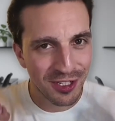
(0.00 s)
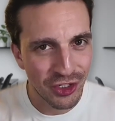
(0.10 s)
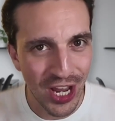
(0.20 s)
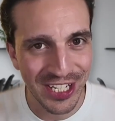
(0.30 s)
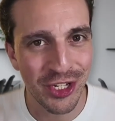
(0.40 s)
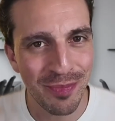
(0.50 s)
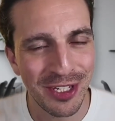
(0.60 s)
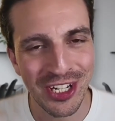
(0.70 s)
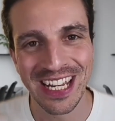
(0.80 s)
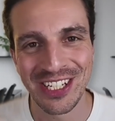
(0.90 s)

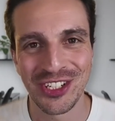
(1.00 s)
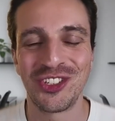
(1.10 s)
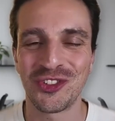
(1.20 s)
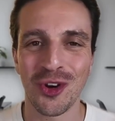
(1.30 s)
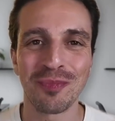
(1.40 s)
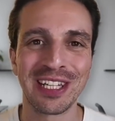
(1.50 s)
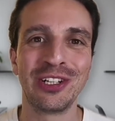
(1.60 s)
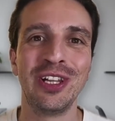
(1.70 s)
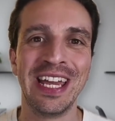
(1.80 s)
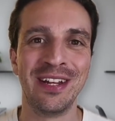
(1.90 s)
ChatGPT just dropped a
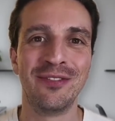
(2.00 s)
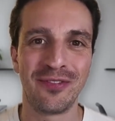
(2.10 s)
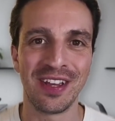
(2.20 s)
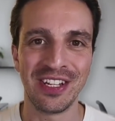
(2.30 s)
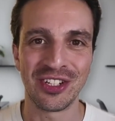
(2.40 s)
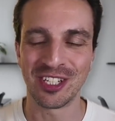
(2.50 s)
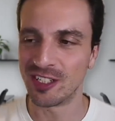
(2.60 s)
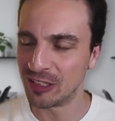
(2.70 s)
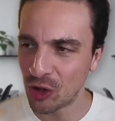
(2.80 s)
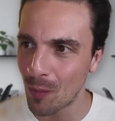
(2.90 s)
little hidden feature
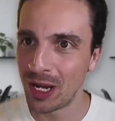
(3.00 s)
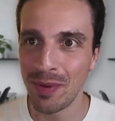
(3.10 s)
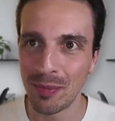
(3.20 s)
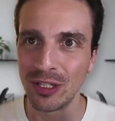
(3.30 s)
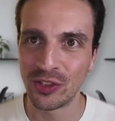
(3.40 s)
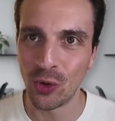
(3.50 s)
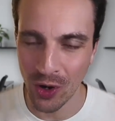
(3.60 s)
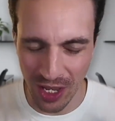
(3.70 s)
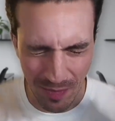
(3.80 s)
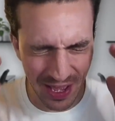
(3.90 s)
that not many people are
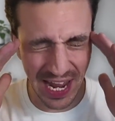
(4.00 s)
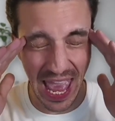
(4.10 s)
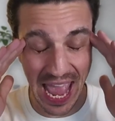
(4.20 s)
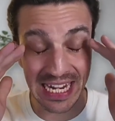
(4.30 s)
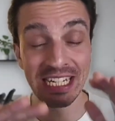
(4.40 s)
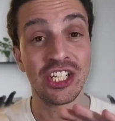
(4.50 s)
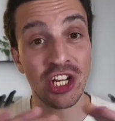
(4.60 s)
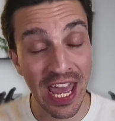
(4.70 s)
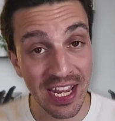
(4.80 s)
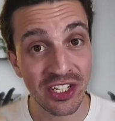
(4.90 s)
talking about, and it
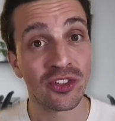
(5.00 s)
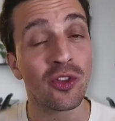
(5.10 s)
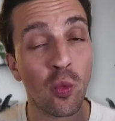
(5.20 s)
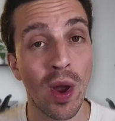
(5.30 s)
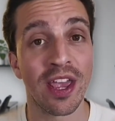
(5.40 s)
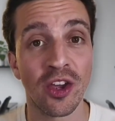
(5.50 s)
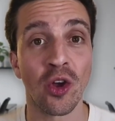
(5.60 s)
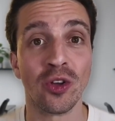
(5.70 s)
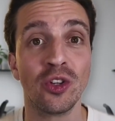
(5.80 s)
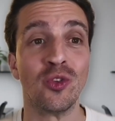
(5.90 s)
changes the way you're
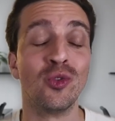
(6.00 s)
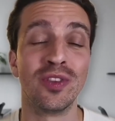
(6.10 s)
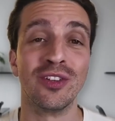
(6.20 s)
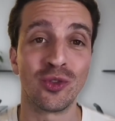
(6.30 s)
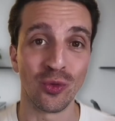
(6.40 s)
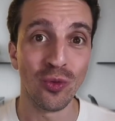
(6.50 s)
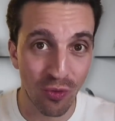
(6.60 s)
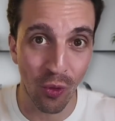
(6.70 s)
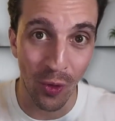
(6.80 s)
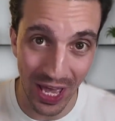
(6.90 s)
going to use this tool
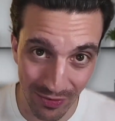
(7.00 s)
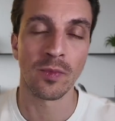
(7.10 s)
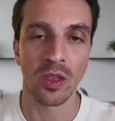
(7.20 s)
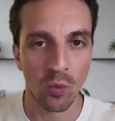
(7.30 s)
forever.